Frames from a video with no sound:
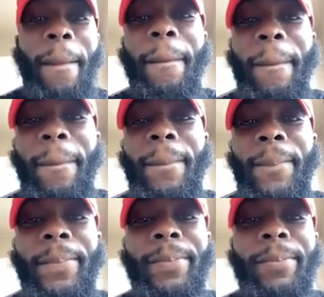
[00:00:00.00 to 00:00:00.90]

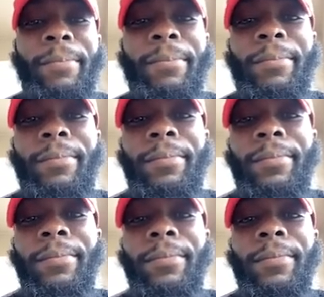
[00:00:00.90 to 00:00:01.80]

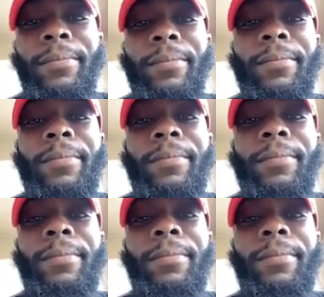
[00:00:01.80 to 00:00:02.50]
The person shown says nothing.